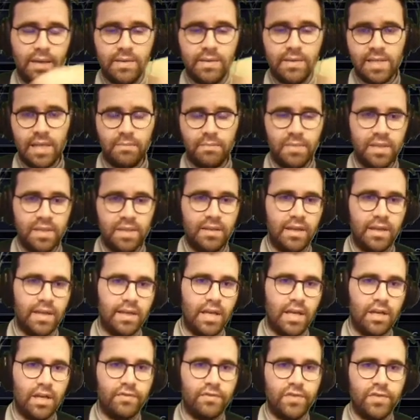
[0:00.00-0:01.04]
had been taken
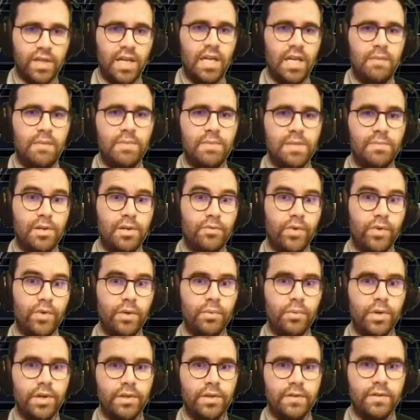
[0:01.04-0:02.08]
out of the game. He's been
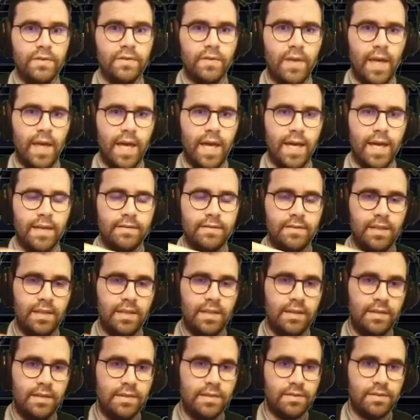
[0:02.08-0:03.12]
reworked and
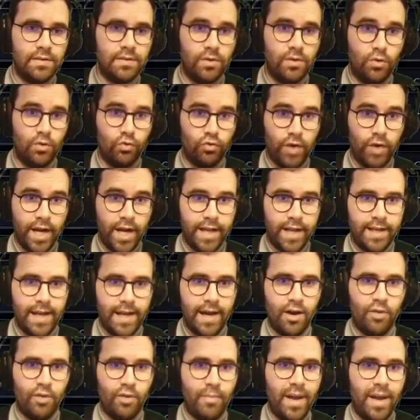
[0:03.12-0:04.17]
he's red
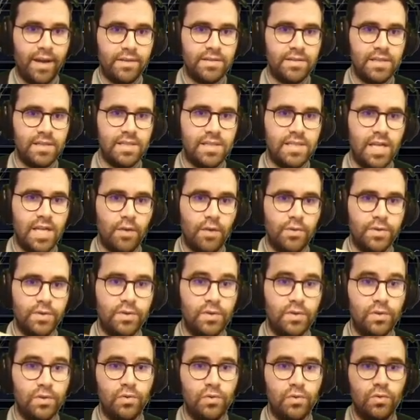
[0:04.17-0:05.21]
now. Magnus is now a
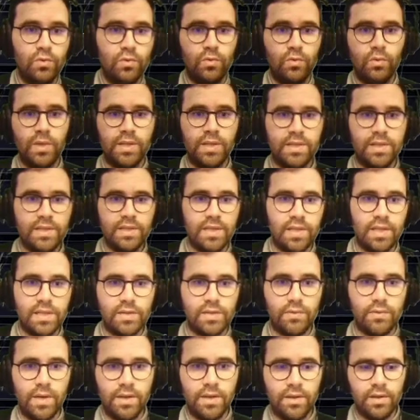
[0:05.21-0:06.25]

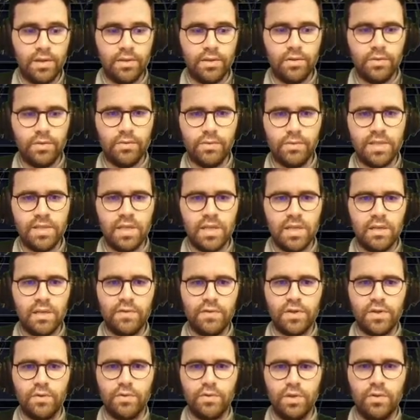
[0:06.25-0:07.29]
2/1/6 red hero. Instead of
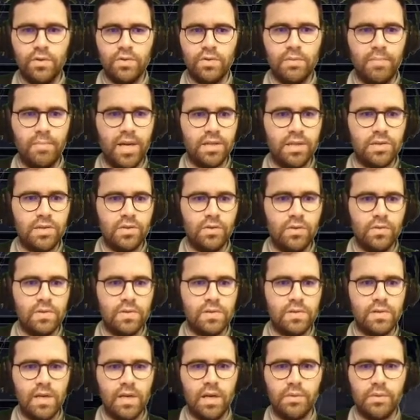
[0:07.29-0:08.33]
showing you the patch
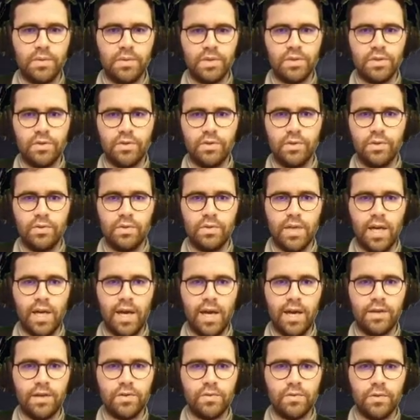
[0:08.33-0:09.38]
notes, I will show you the
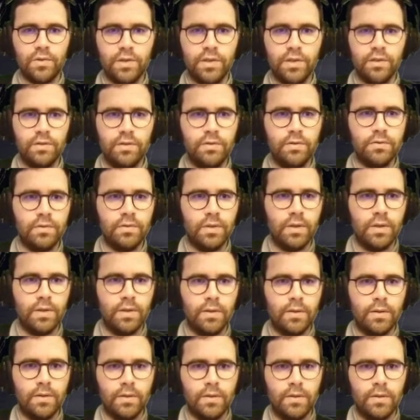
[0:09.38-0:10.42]
actual hero.
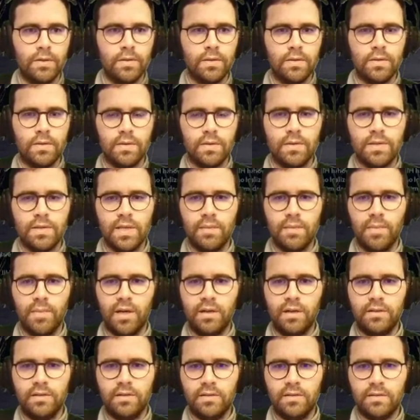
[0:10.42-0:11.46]
Same
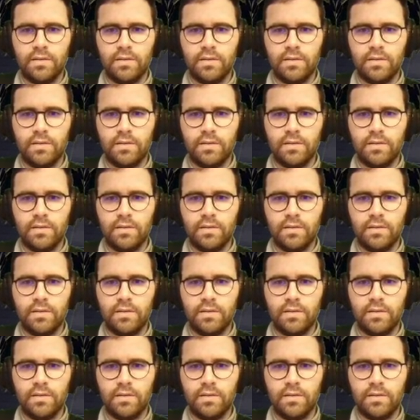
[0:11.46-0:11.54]
art.